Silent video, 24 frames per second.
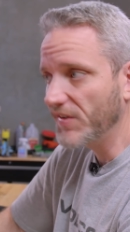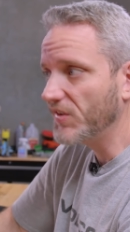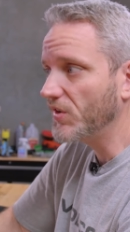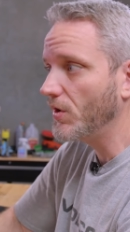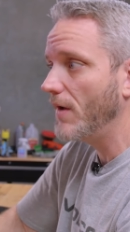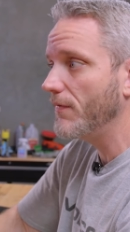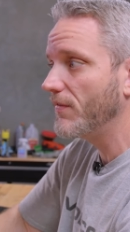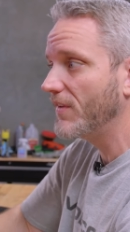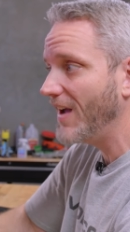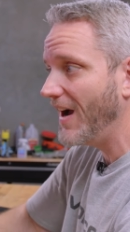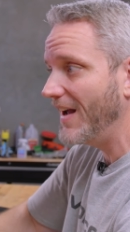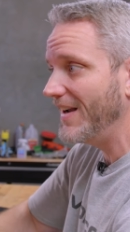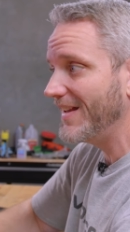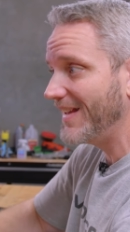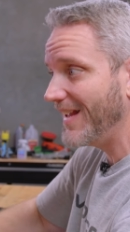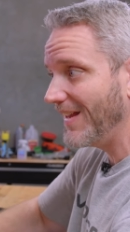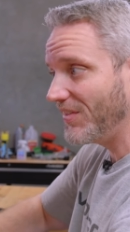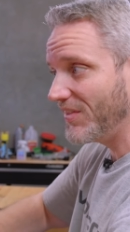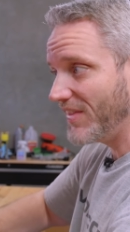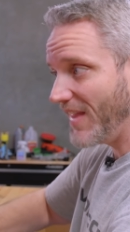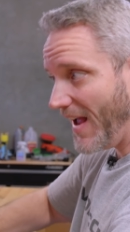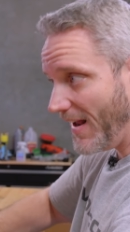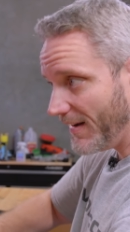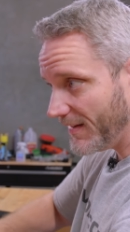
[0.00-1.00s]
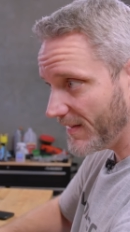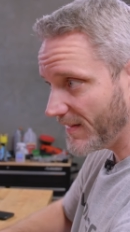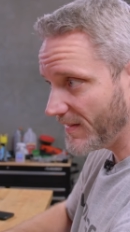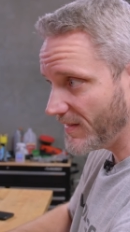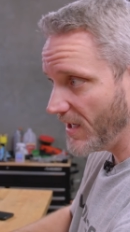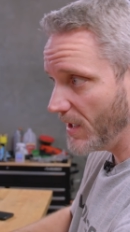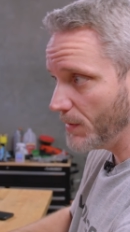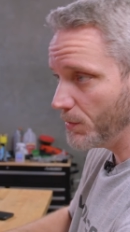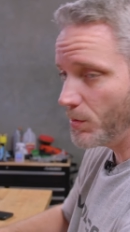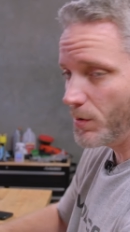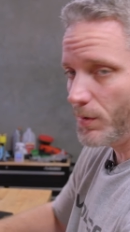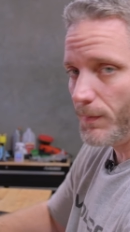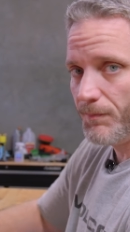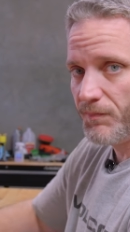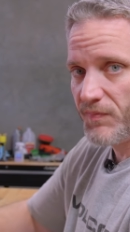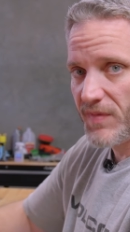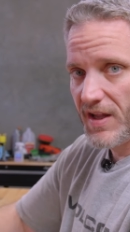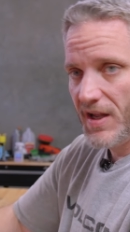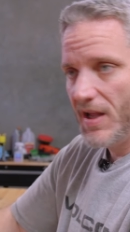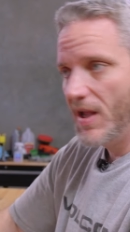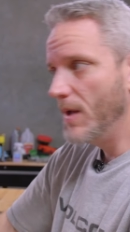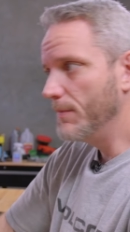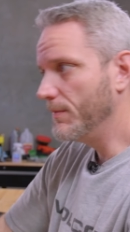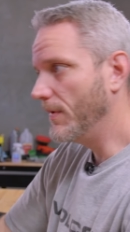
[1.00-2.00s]
So I've got to get that stable
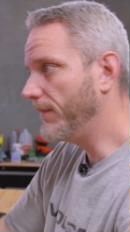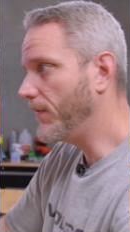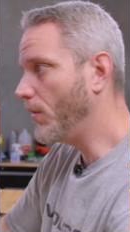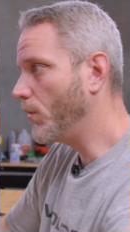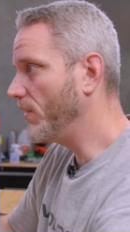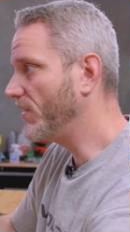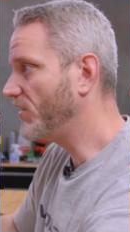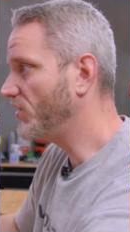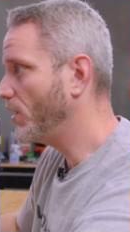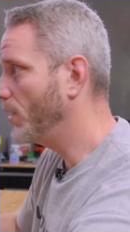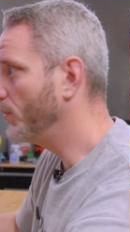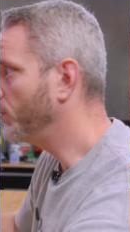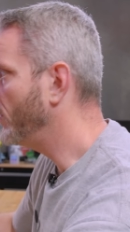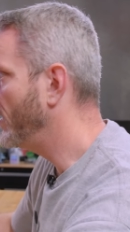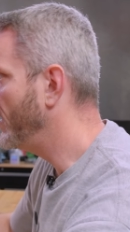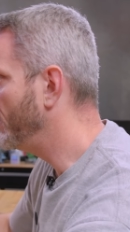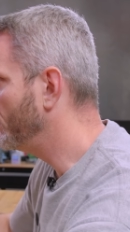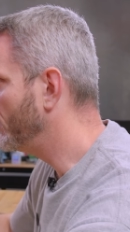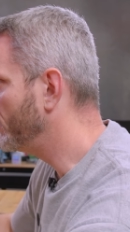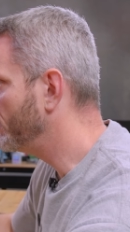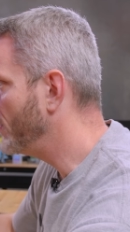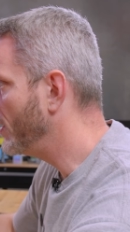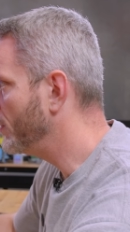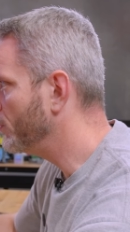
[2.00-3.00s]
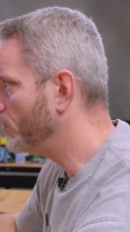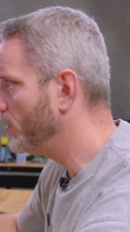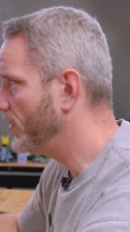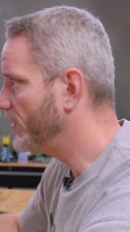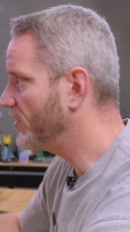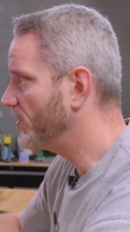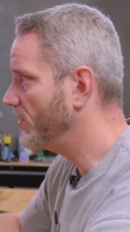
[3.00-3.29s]
before we start playing with memory.